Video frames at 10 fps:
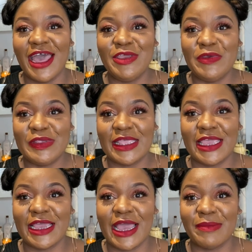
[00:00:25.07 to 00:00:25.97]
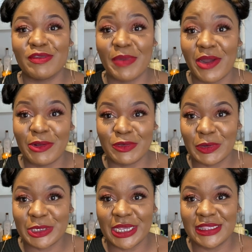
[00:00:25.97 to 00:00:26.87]
using spiraled
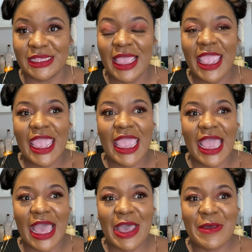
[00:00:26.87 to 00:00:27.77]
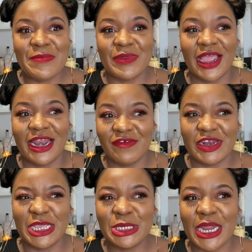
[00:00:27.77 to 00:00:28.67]
courgettes. I love
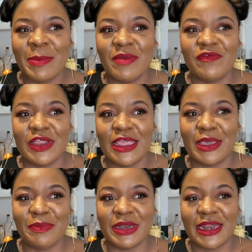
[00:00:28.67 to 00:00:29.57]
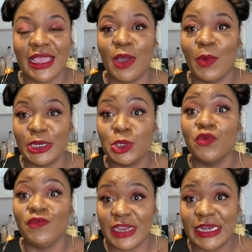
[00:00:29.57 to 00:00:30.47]
it. Each time I'm feeling a bit like I want to
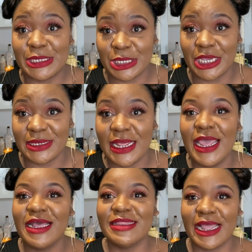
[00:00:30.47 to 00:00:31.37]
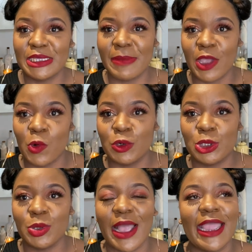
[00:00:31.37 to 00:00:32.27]
really cheat, that's my
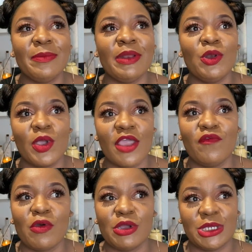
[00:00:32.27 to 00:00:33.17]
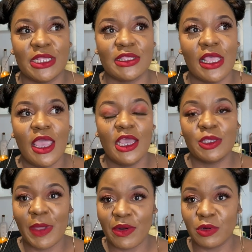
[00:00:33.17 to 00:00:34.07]
go-to. I have been looking for courgettes,
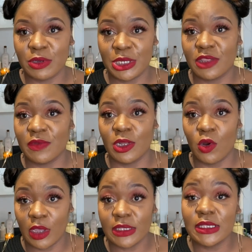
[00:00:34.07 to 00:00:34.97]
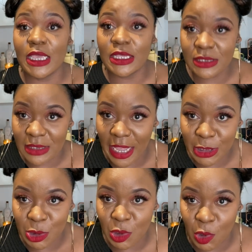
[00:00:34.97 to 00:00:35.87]
spiraled courgettes for the longest. Yes, I
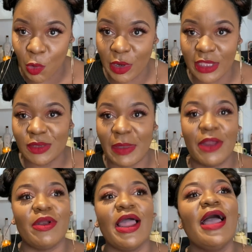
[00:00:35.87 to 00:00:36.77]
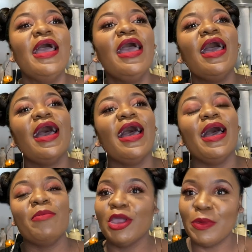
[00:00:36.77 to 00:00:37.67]
do not own a spiraler.
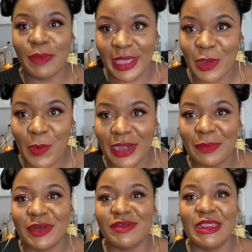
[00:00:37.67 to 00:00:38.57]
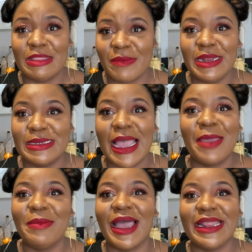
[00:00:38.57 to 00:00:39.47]
I'm going to be buying one, but in the
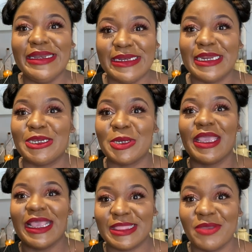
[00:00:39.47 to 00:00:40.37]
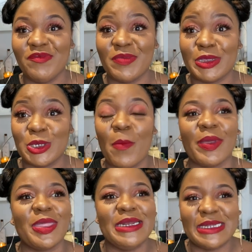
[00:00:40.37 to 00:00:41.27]
meantime, I needed to get them from the shop,
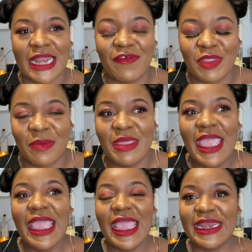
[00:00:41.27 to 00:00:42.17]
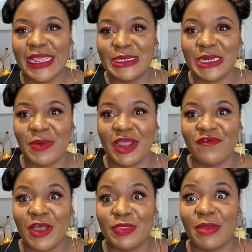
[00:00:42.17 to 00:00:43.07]
but they didn't have them. And yesterday when I
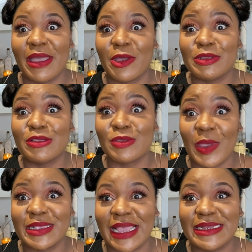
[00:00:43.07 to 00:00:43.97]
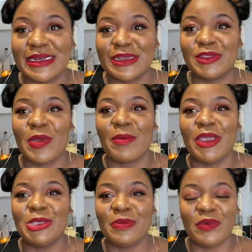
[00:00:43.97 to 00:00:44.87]
found them, I got so excited. And so I'm
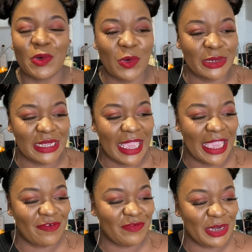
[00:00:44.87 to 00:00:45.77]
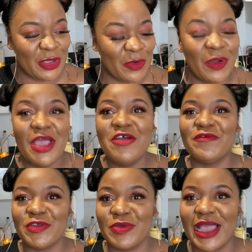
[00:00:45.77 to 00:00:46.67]
going to be recording a video
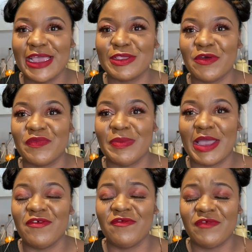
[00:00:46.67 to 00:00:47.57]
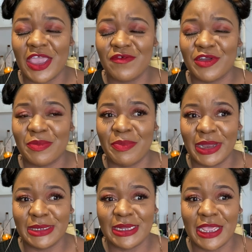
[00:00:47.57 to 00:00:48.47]
for you guys of my favorite
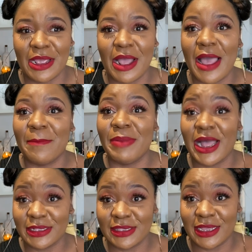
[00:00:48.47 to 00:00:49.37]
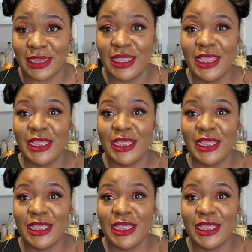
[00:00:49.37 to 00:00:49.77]
Banting pasta